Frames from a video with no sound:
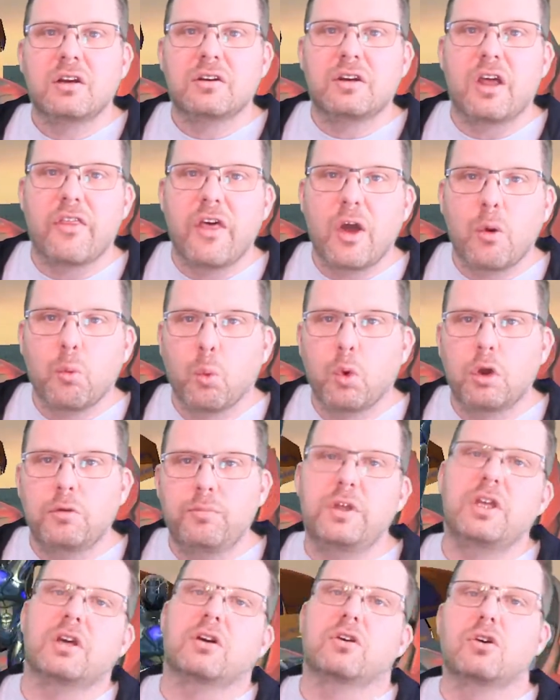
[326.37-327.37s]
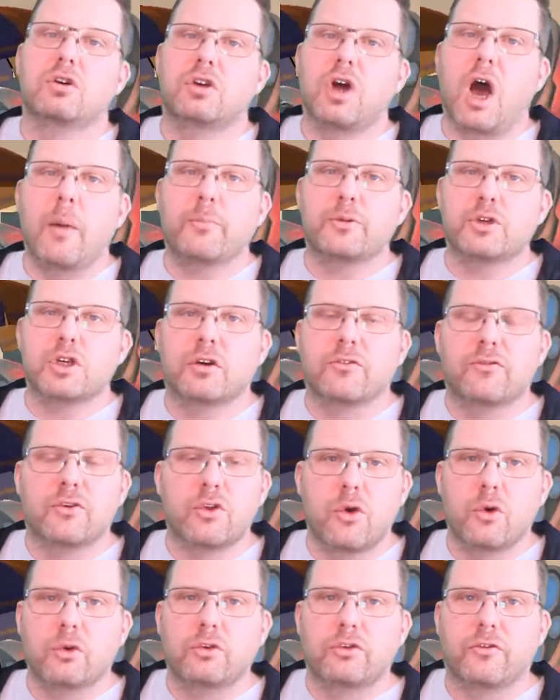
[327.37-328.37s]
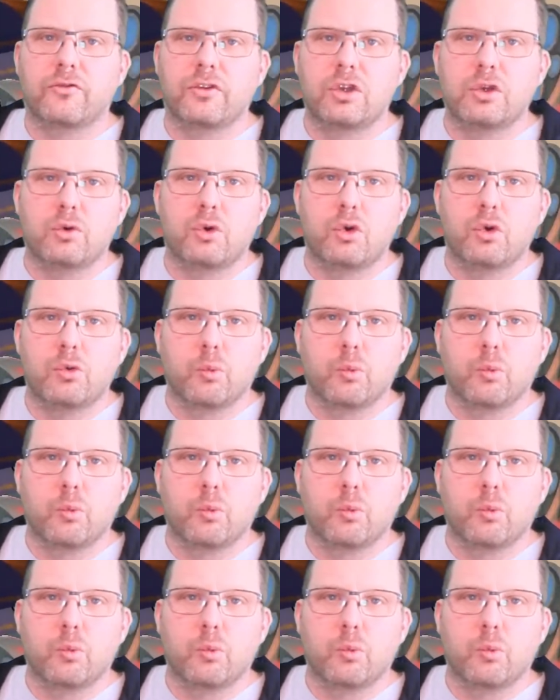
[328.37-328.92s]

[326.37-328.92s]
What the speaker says: Now that would be a good option for those of you who